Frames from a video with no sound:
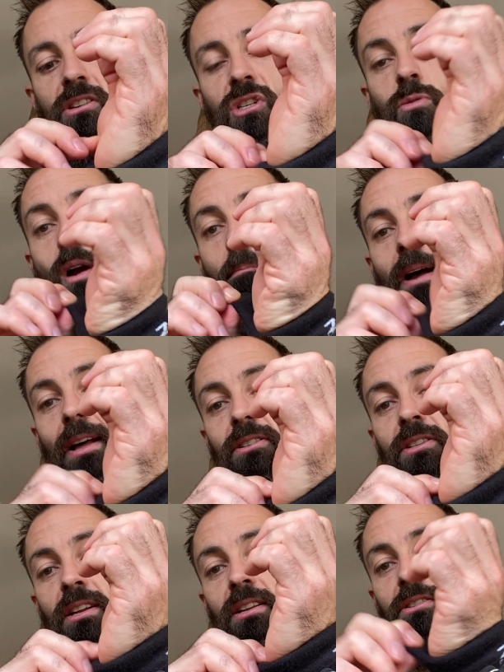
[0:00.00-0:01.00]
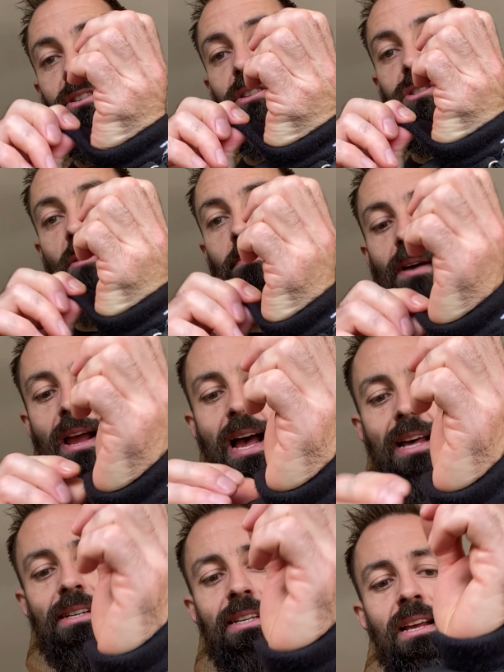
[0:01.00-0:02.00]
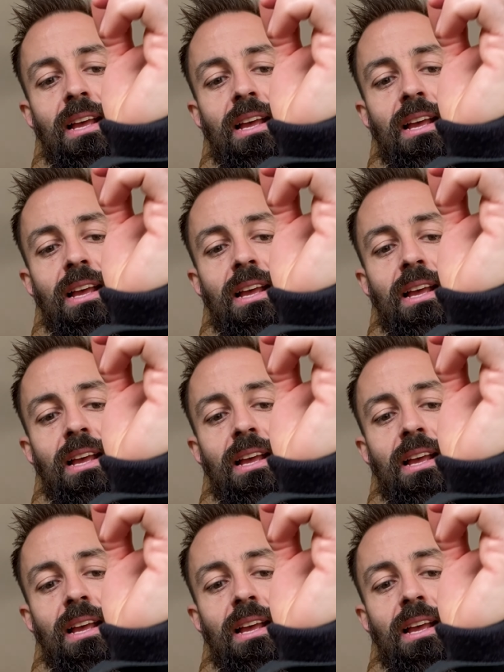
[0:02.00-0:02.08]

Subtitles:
sweatband to the top of my hand,